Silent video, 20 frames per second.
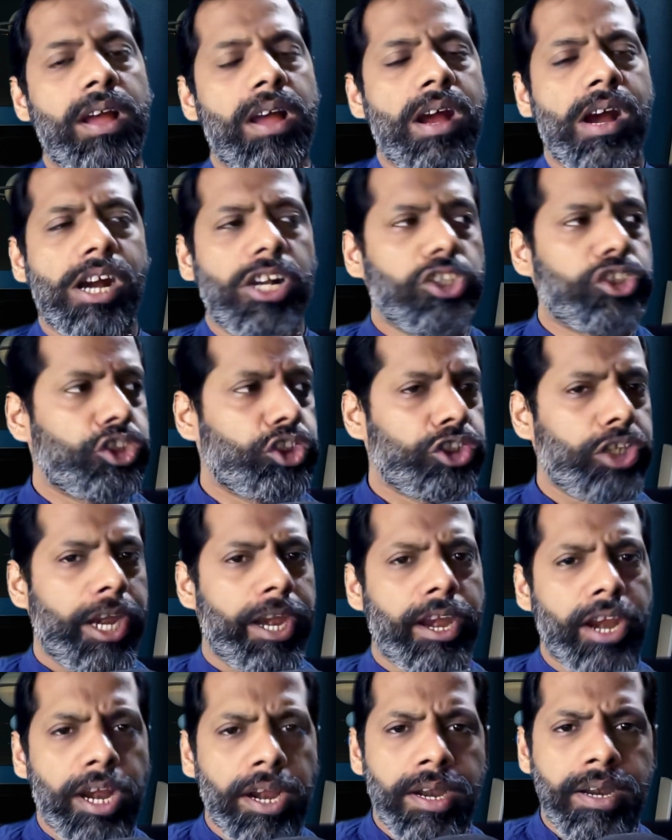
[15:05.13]
A
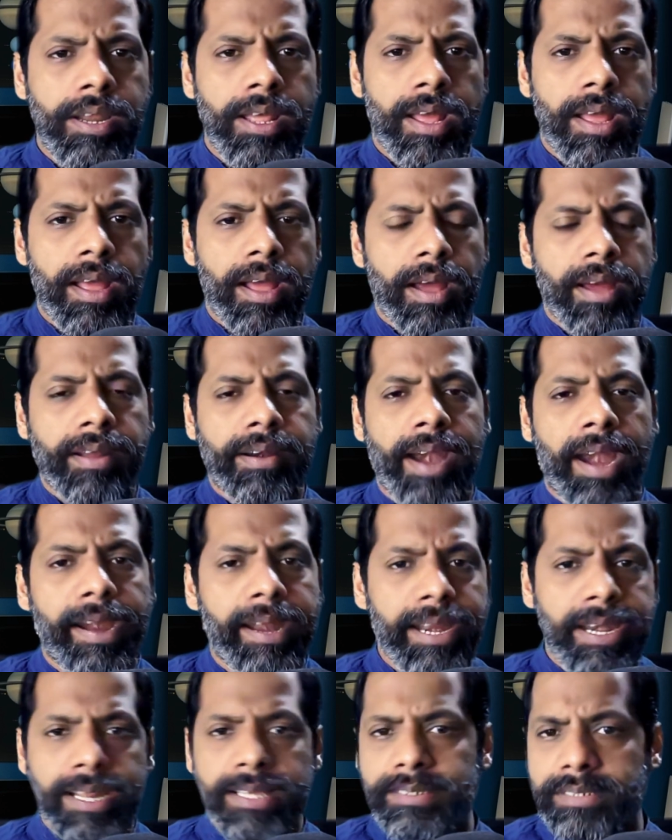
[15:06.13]
shared
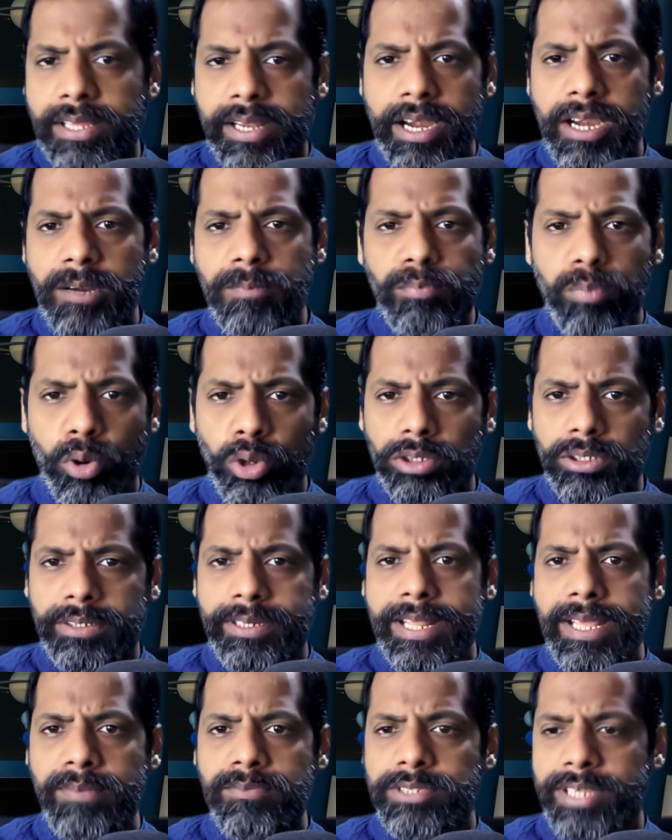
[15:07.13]
readiness grid, both
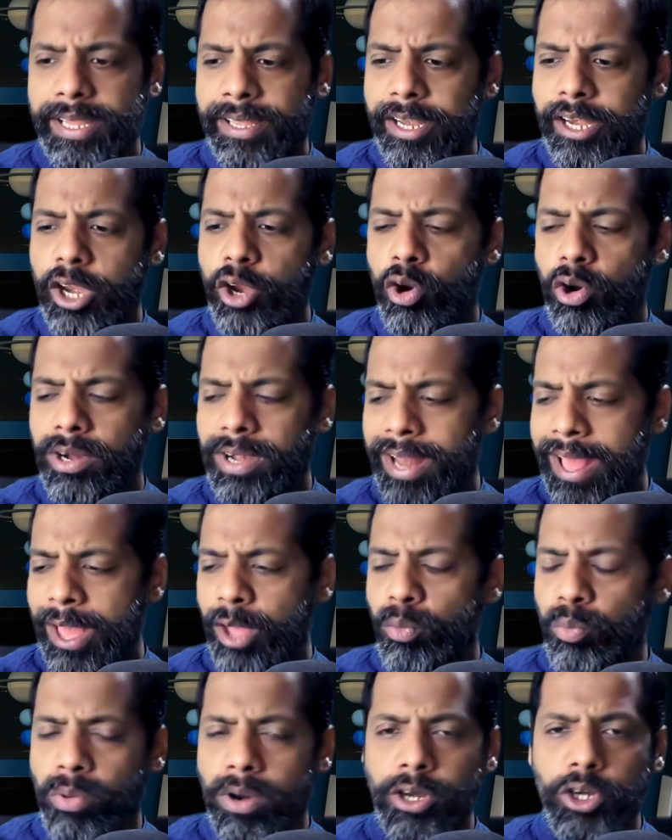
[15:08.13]
teams agree on layer
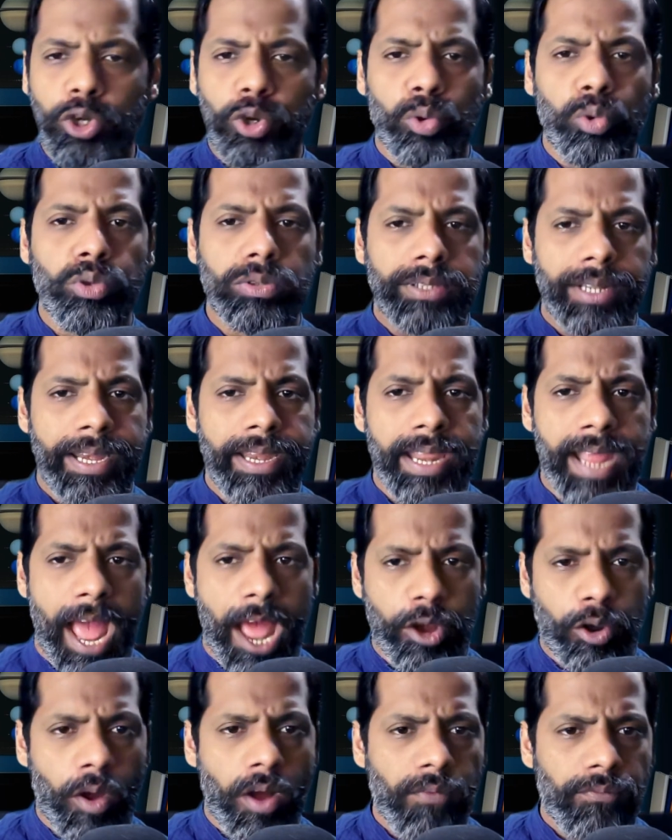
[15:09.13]
1, 2, 3
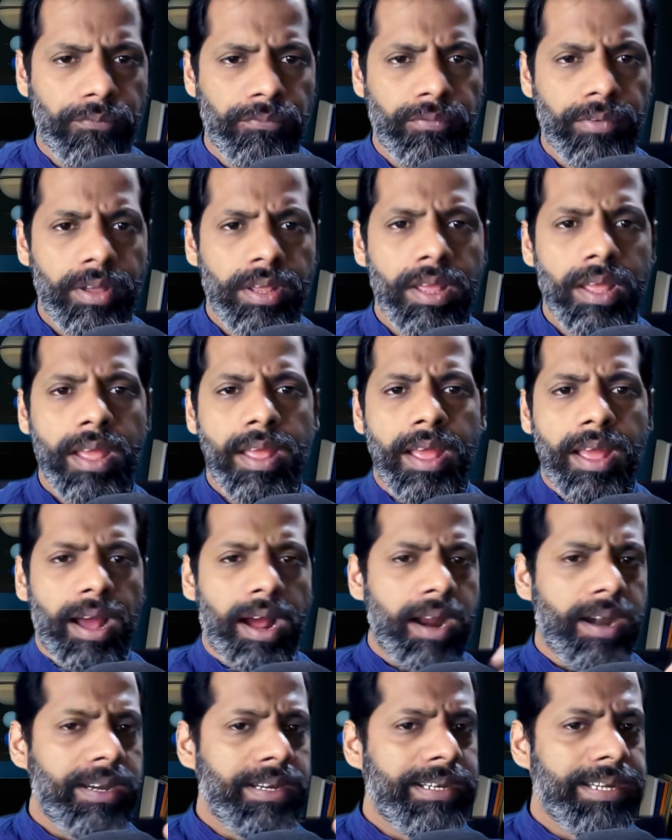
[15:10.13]
handoff.
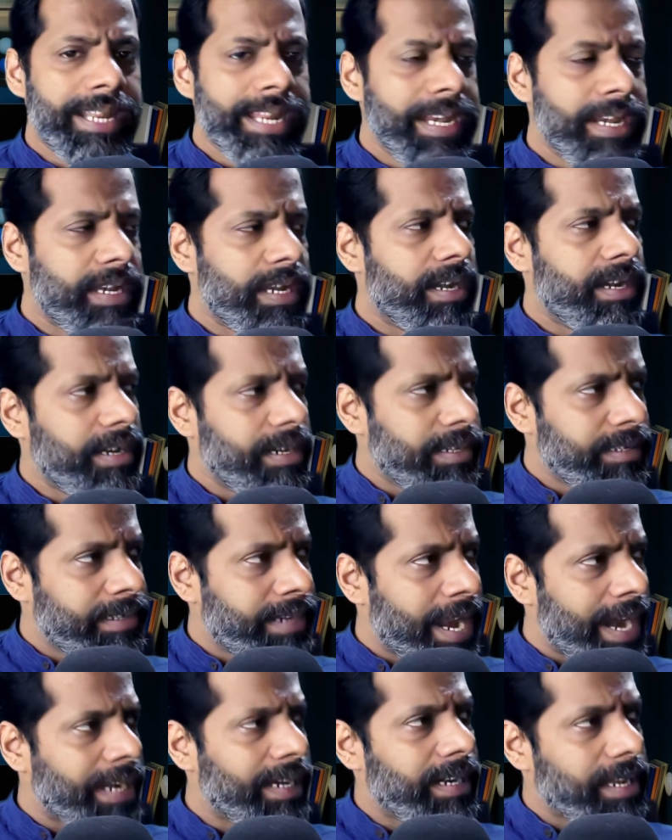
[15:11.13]
A
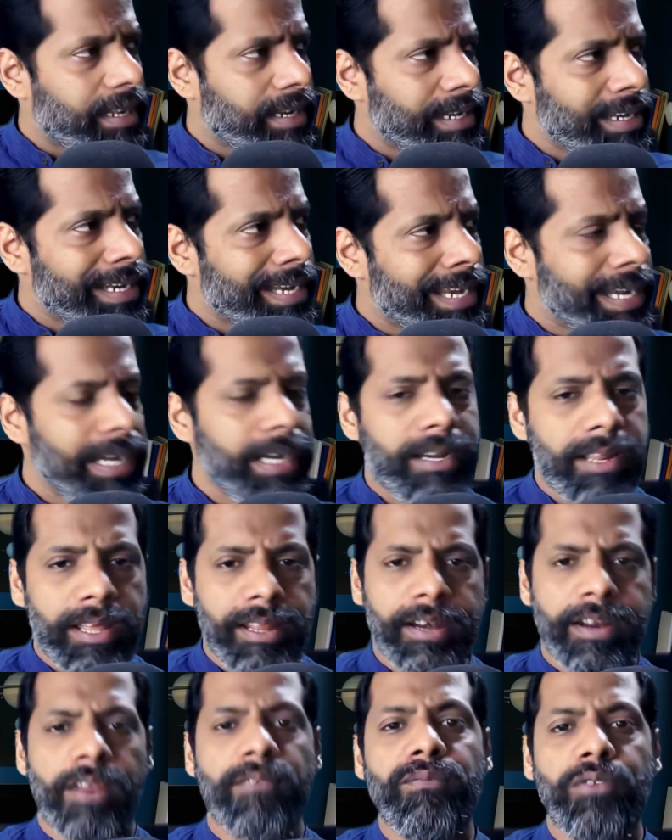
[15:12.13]
dead lead
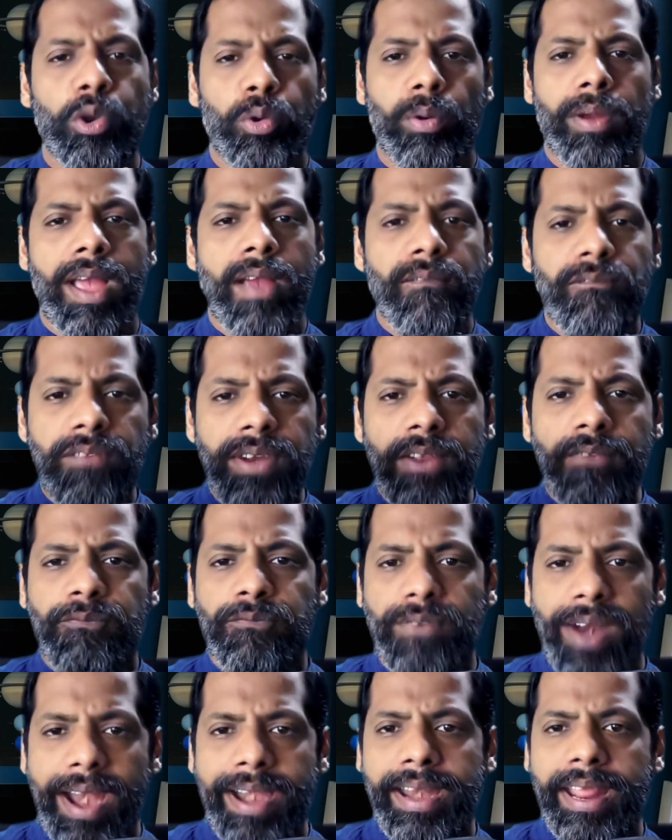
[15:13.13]
review. Every
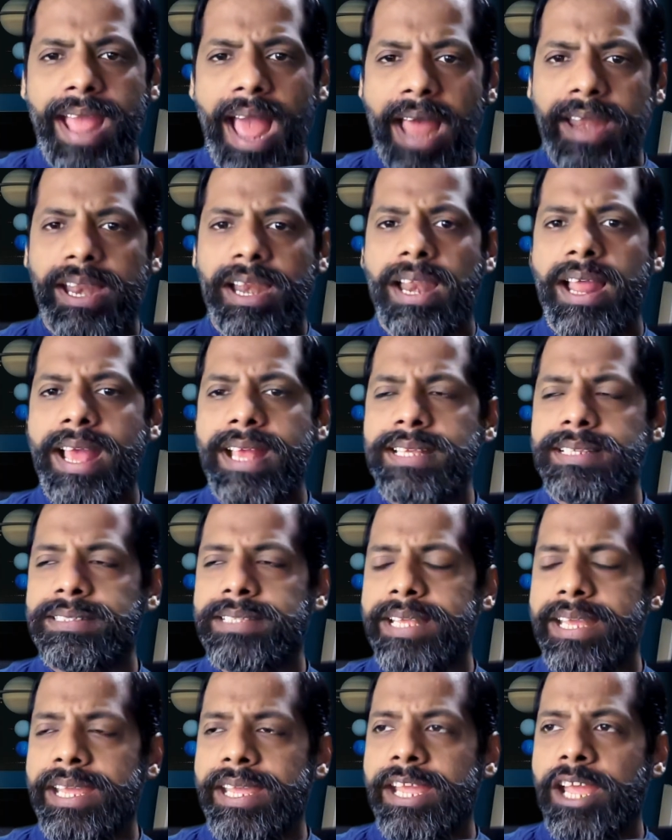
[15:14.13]
Friday, analyze
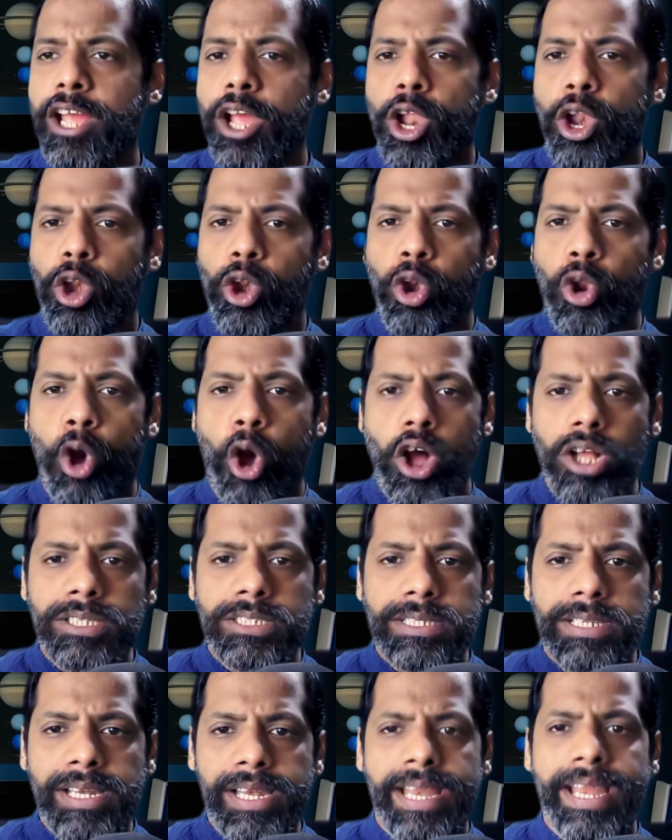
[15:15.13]
the lost
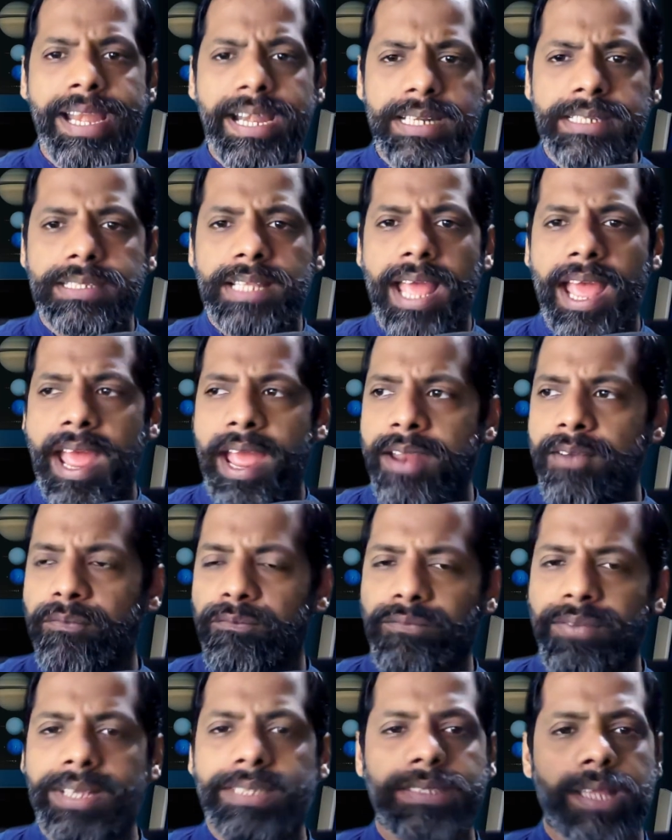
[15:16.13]
lead and
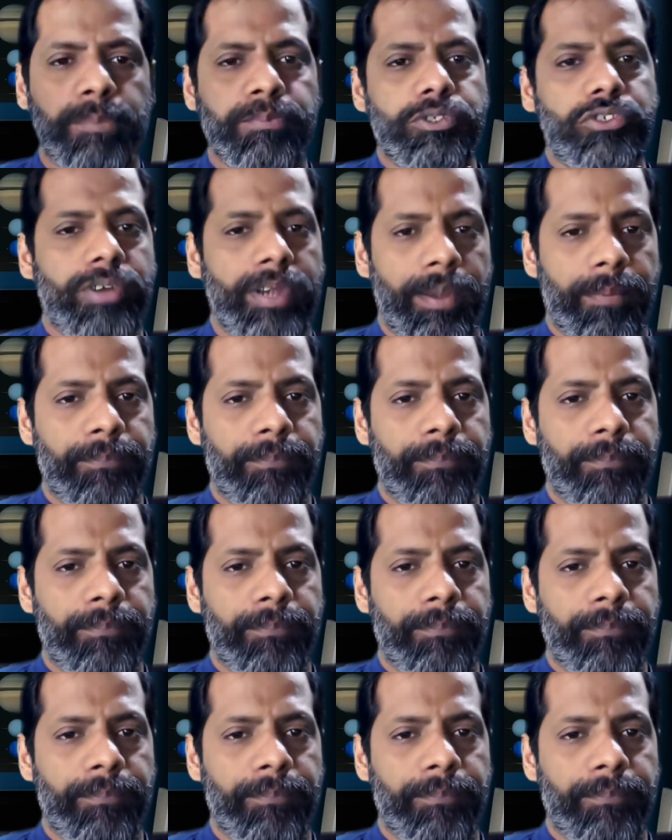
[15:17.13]
fix upstream.